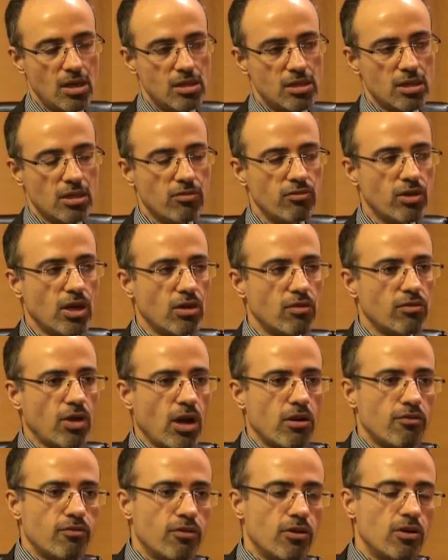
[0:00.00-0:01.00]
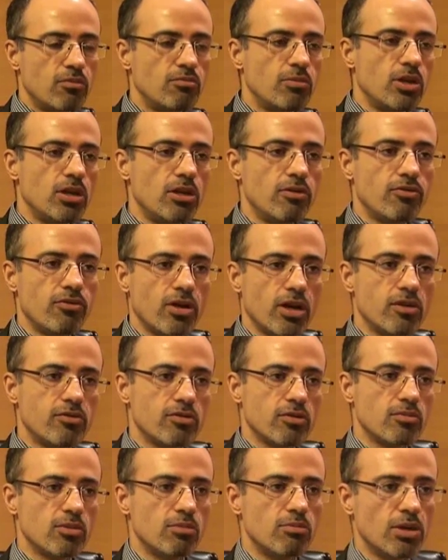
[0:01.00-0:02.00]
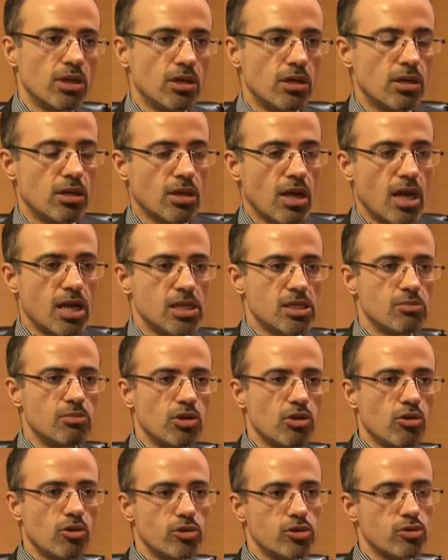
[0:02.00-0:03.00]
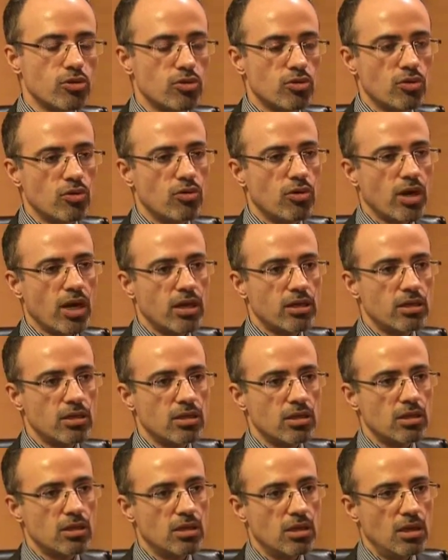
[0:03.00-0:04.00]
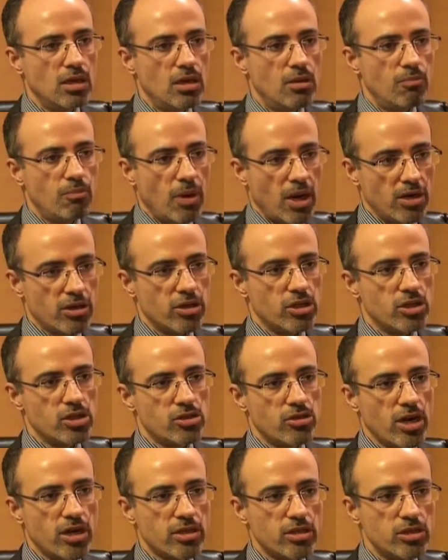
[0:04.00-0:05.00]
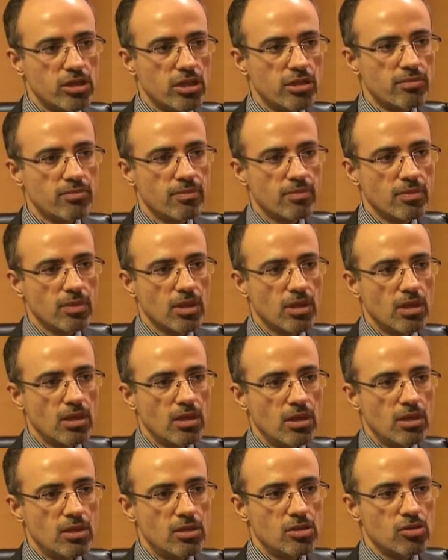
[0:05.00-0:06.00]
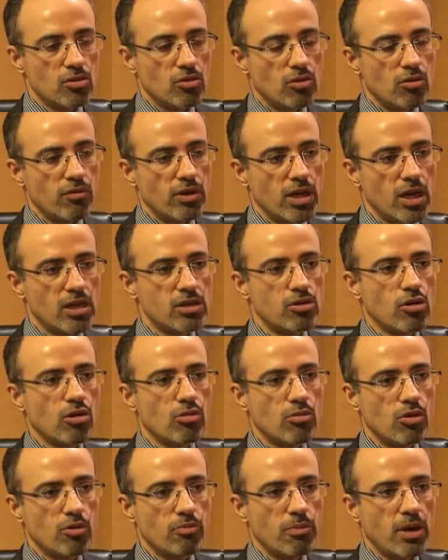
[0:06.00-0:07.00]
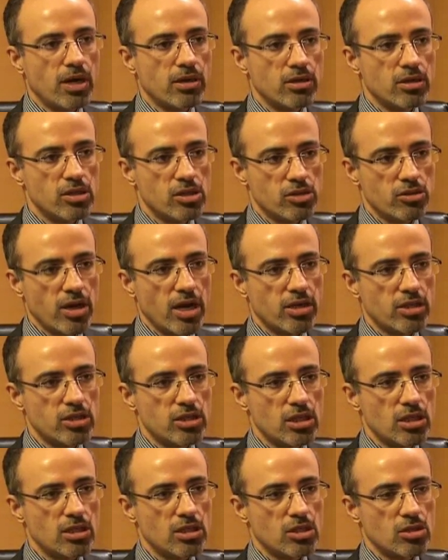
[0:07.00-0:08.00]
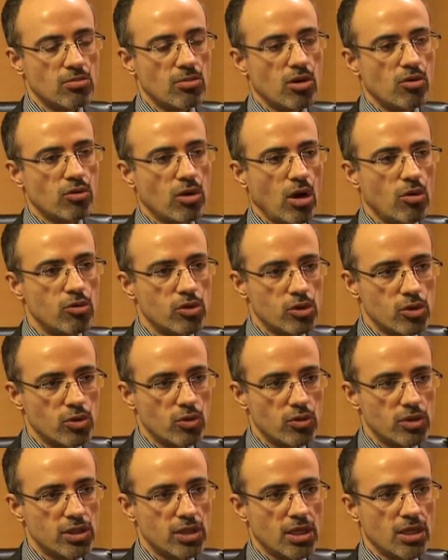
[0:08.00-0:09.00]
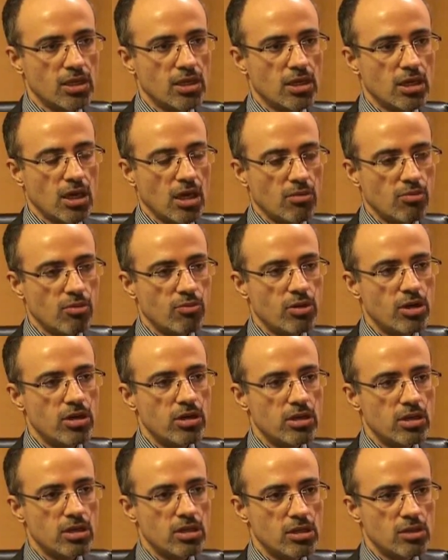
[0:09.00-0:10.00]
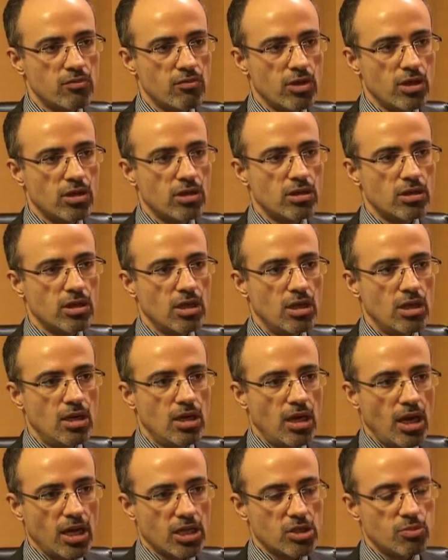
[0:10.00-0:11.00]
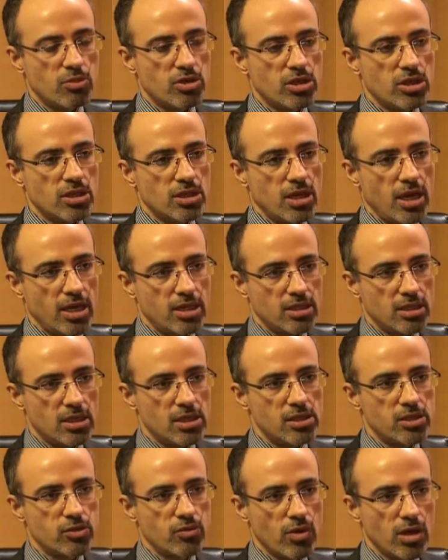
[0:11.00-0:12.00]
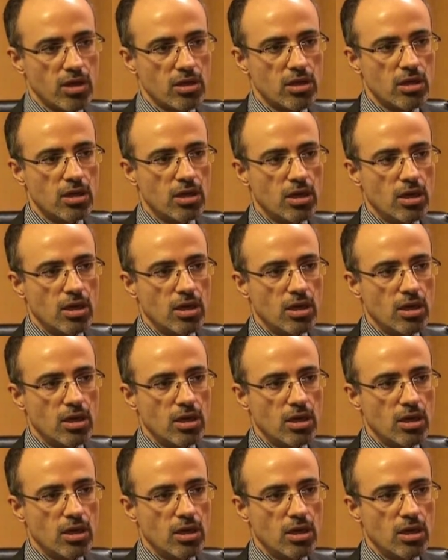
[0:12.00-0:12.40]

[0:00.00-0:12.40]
See, our firm belief right from the beginning has been also to look at a partner strategy. So when I talk about partner strategy, it's about outsourcing capabilities where expertise lies elsewhere.